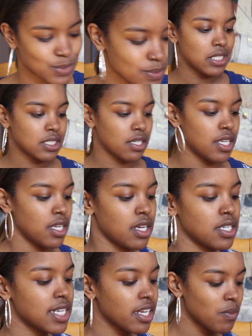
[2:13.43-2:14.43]
And then the
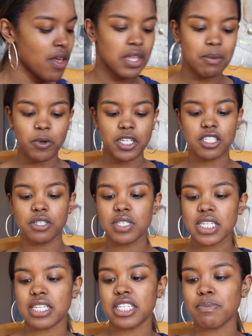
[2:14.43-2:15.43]
second one that I'm going to use is the